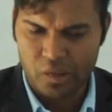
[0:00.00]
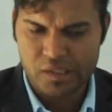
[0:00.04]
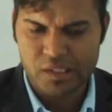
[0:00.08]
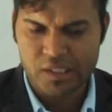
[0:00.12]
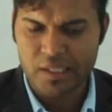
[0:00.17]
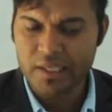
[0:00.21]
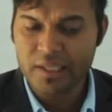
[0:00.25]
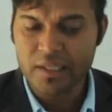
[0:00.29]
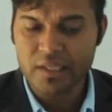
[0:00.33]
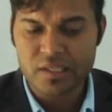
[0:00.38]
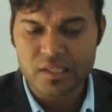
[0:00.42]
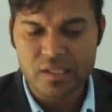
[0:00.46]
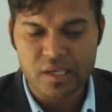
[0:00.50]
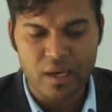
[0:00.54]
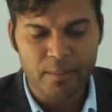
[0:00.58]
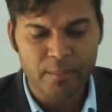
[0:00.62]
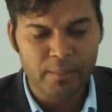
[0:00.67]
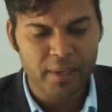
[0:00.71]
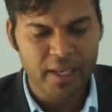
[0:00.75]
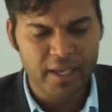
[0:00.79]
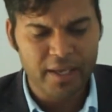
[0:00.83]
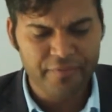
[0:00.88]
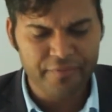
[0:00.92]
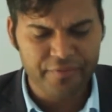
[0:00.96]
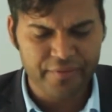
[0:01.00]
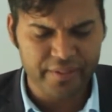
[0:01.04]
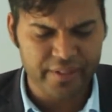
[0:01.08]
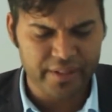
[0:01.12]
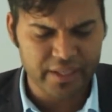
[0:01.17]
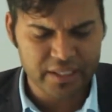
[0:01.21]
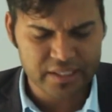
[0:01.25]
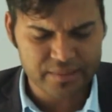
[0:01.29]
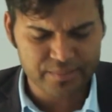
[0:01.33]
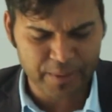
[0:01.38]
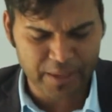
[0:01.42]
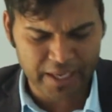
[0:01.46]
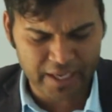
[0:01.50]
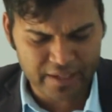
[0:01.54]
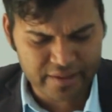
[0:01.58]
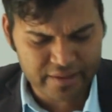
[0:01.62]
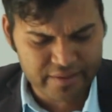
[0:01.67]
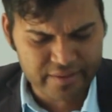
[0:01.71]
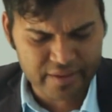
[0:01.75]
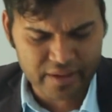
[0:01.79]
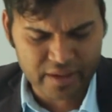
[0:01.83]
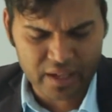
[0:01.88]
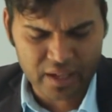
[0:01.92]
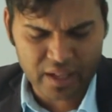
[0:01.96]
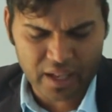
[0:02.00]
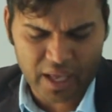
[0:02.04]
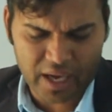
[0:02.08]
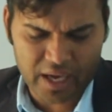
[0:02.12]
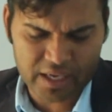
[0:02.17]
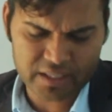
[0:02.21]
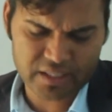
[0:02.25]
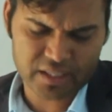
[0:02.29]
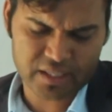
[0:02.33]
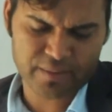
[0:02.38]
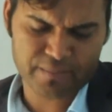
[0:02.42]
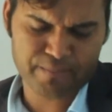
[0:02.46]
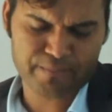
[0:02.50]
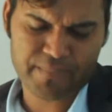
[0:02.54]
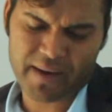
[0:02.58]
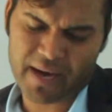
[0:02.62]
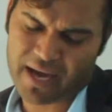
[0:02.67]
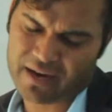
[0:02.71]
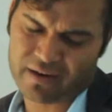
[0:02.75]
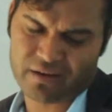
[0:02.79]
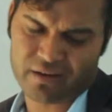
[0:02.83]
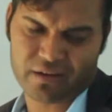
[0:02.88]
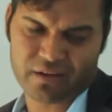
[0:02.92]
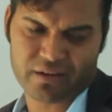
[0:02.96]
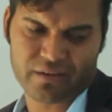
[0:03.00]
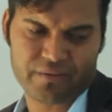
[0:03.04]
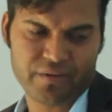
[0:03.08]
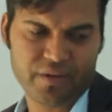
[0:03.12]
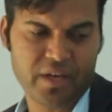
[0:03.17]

In some leaves, these veins lies in parallel.